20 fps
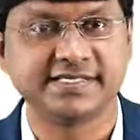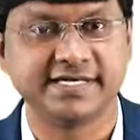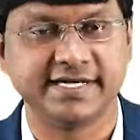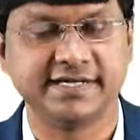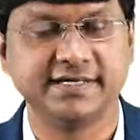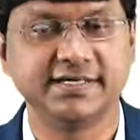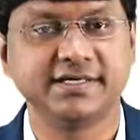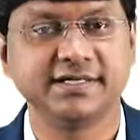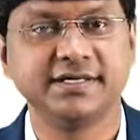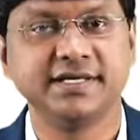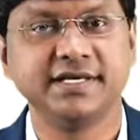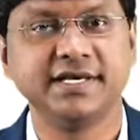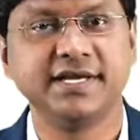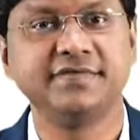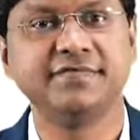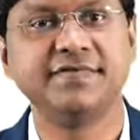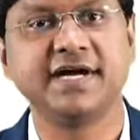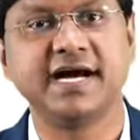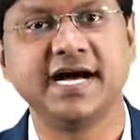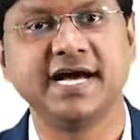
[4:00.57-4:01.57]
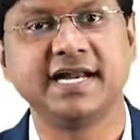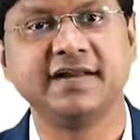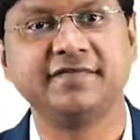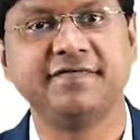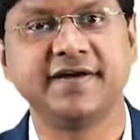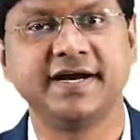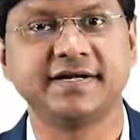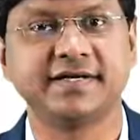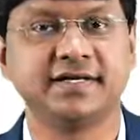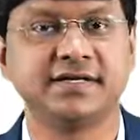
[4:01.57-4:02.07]
sent if the RA
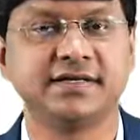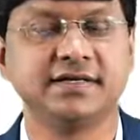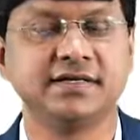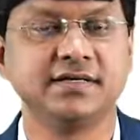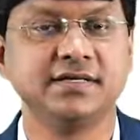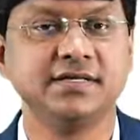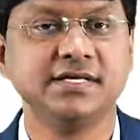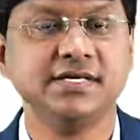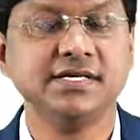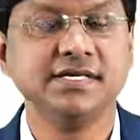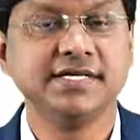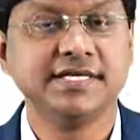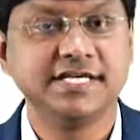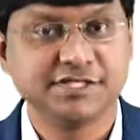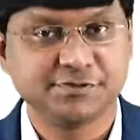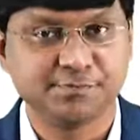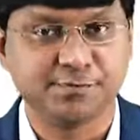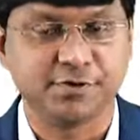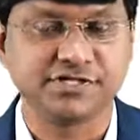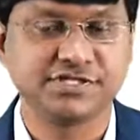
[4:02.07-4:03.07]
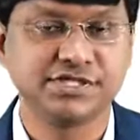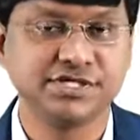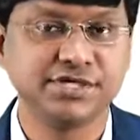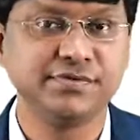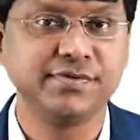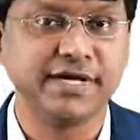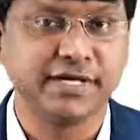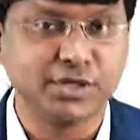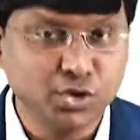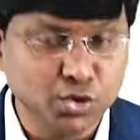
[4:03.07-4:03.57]
factor is
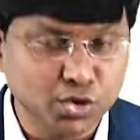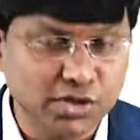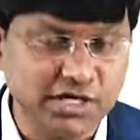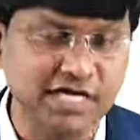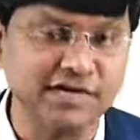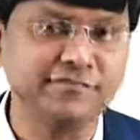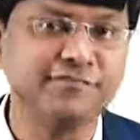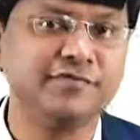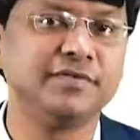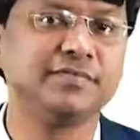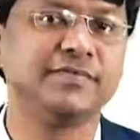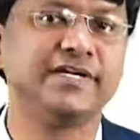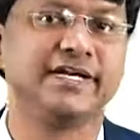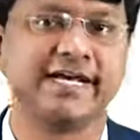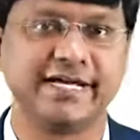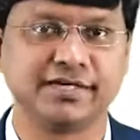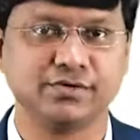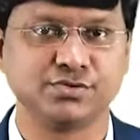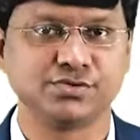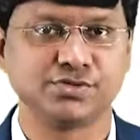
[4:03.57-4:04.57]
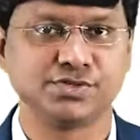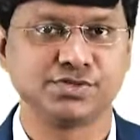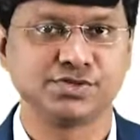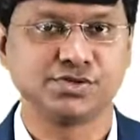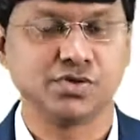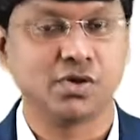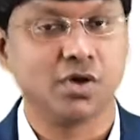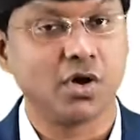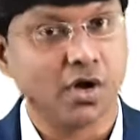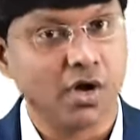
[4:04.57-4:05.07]
positive to confirm the
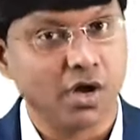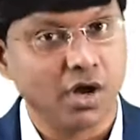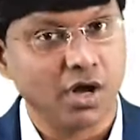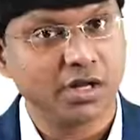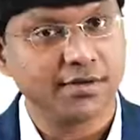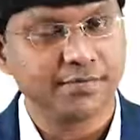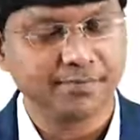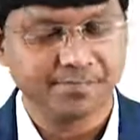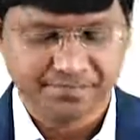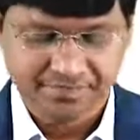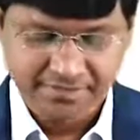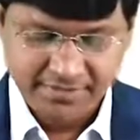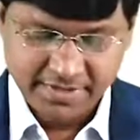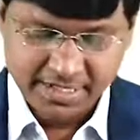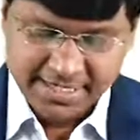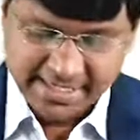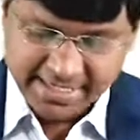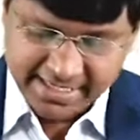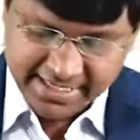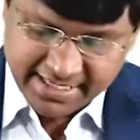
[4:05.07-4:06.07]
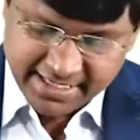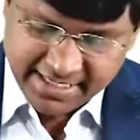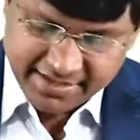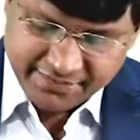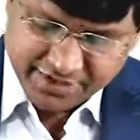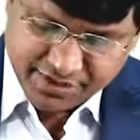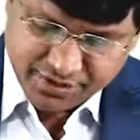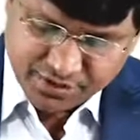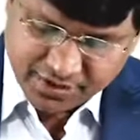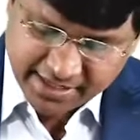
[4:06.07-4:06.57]
diagnosis or
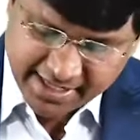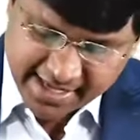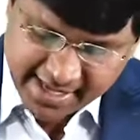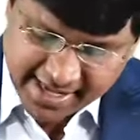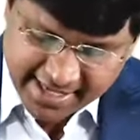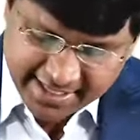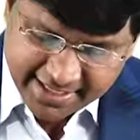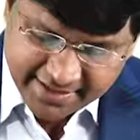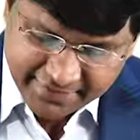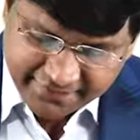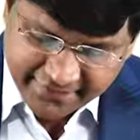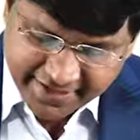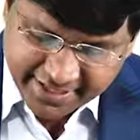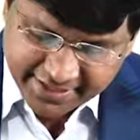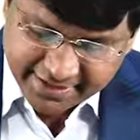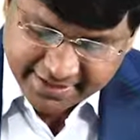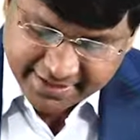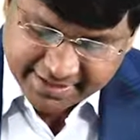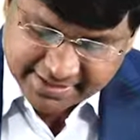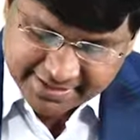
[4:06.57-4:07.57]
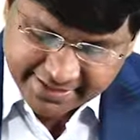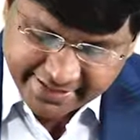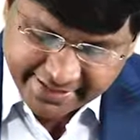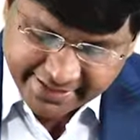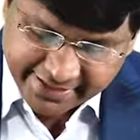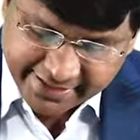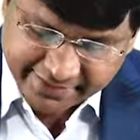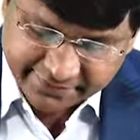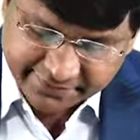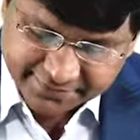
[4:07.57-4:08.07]
even your RA factor is
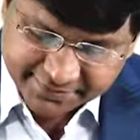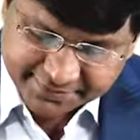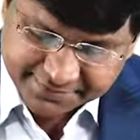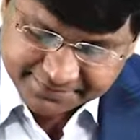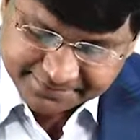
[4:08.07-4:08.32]
negative,